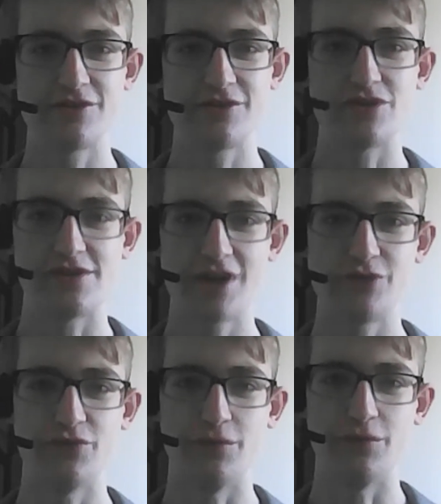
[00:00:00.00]
you have a
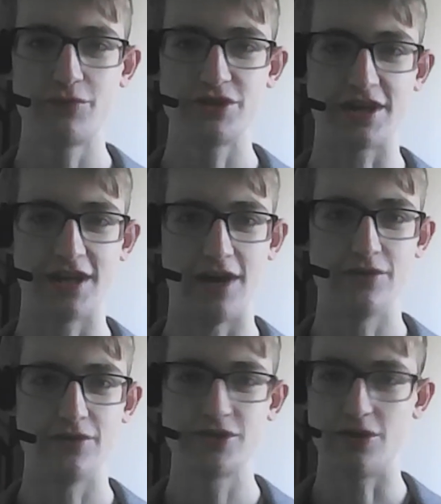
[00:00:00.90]
title for your project now.
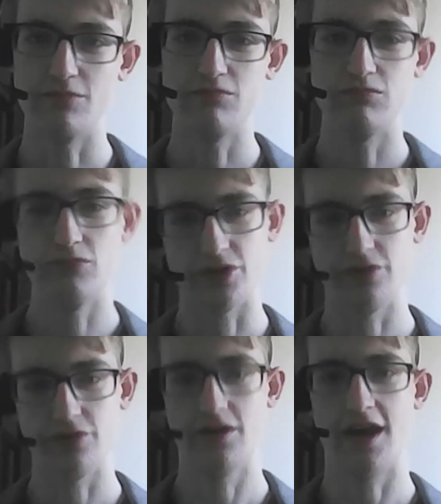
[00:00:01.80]
So what do
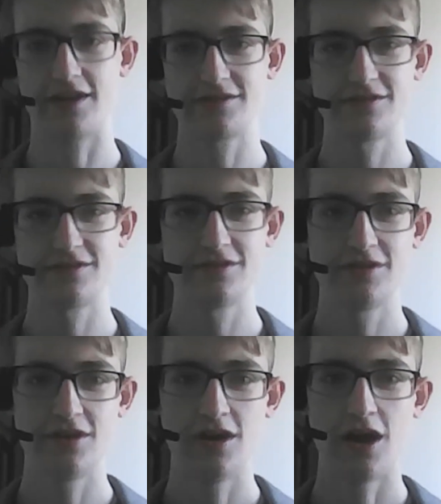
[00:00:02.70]
you do next?
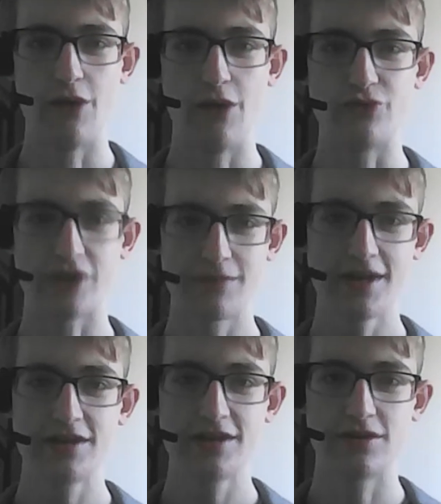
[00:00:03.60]
I would
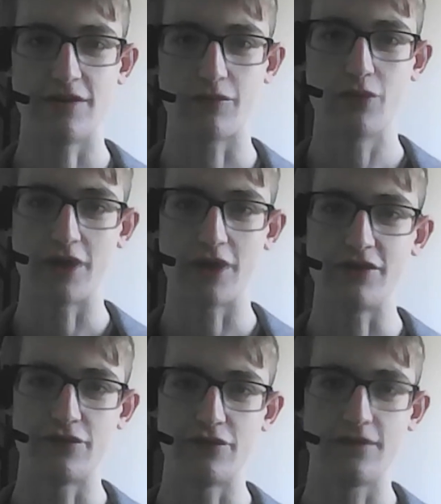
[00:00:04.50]
recommend that you have a quick read
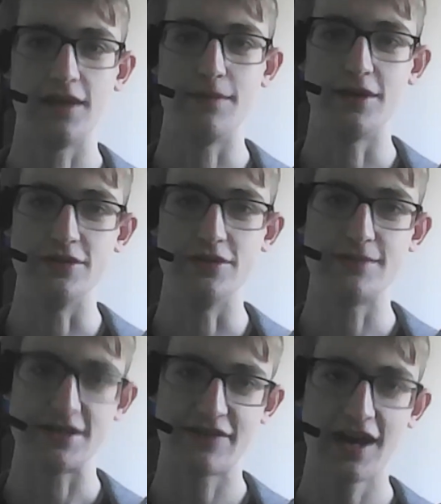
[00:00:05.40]
through of the EPQ
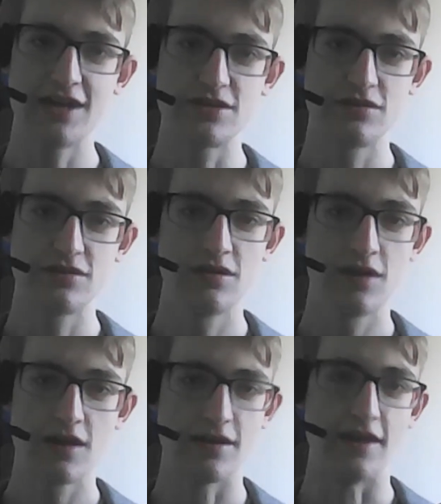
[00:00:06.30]
specification
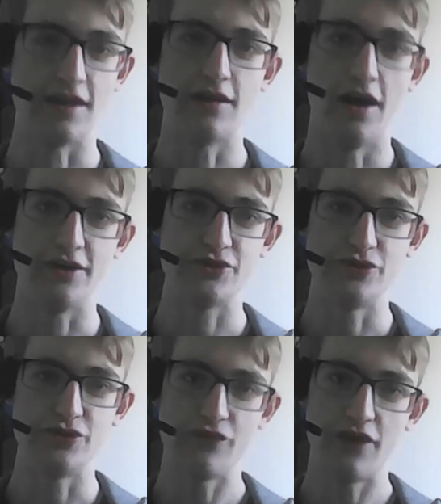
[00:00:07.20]
and any guidance
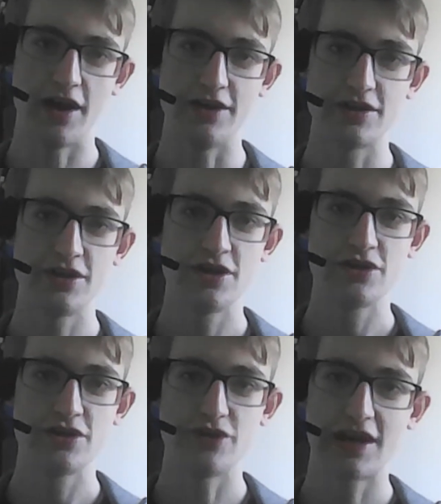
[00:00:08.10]
you can find
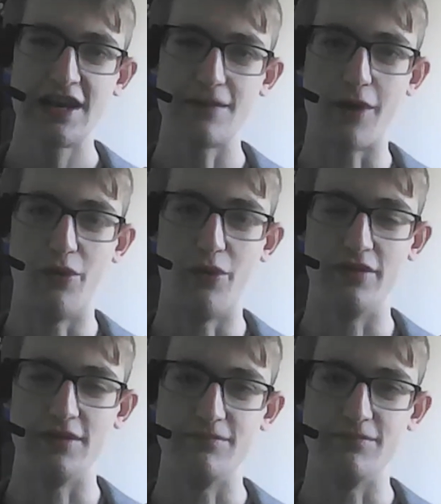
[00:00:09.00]
so you're clear about what the